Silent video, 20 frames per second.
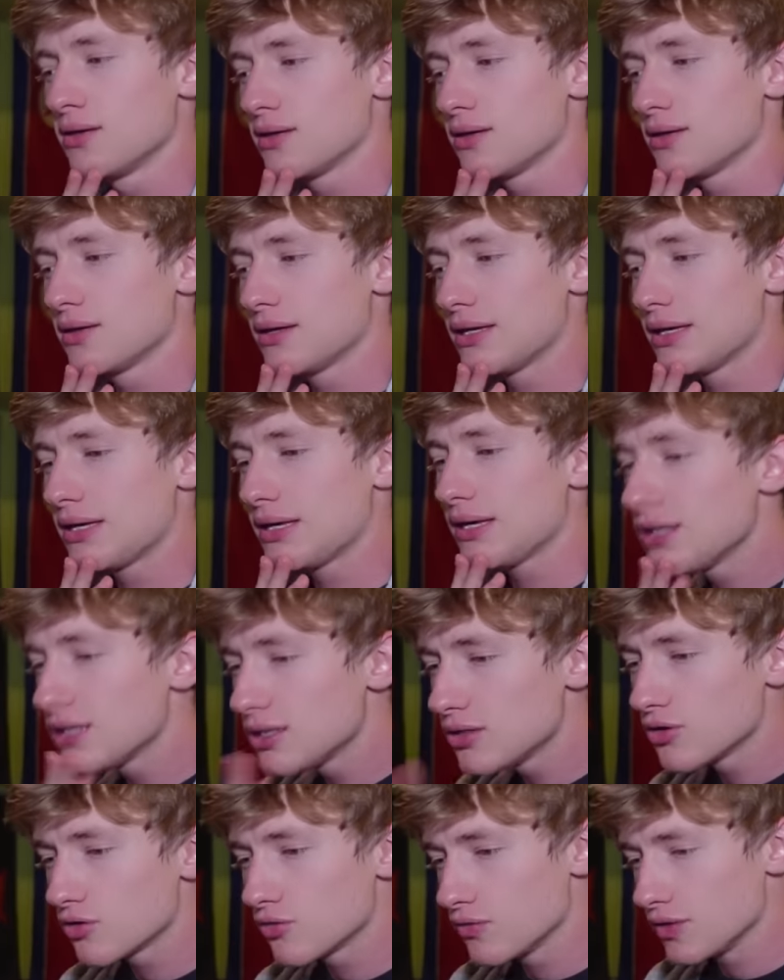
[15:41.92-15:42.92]

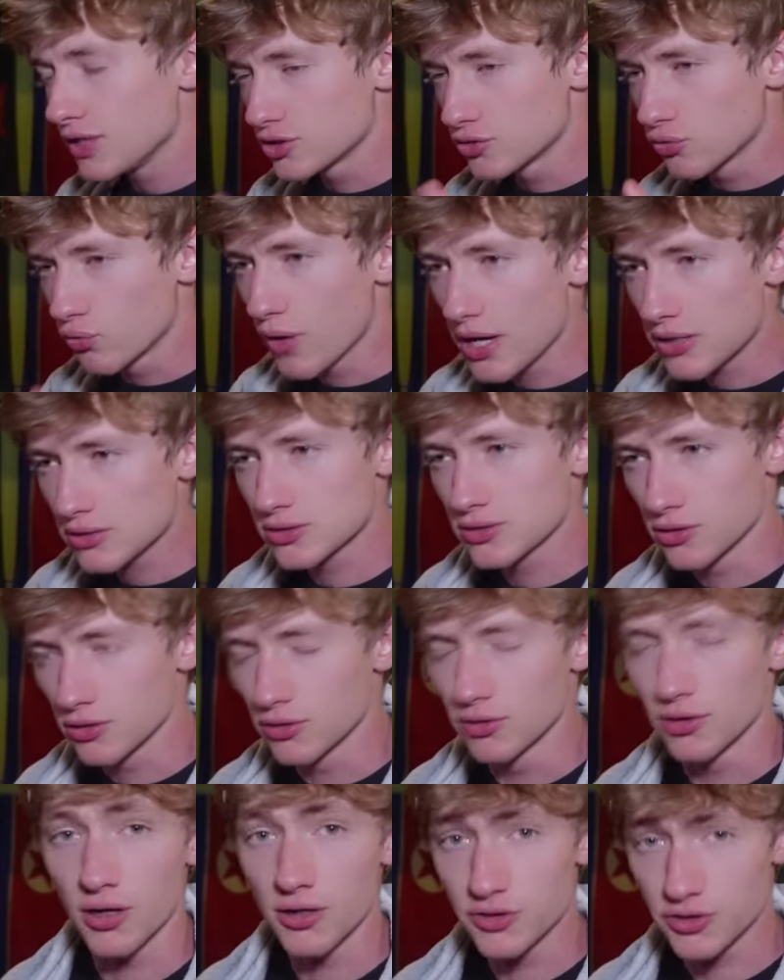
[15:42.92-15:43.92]
in these western
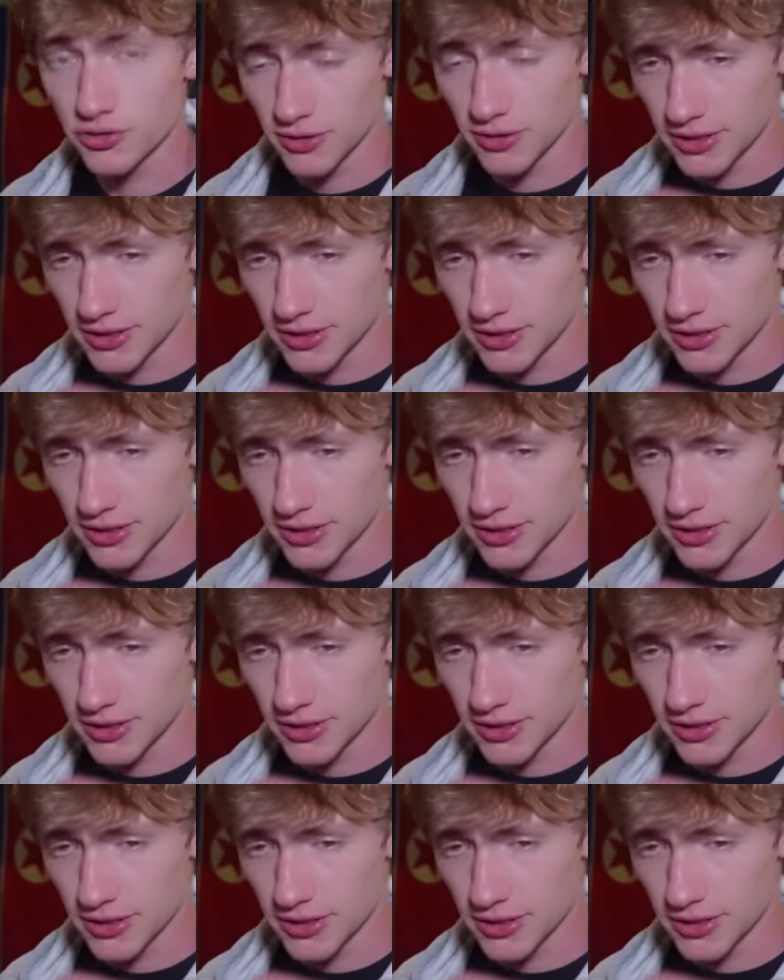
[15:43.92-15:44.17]
countries.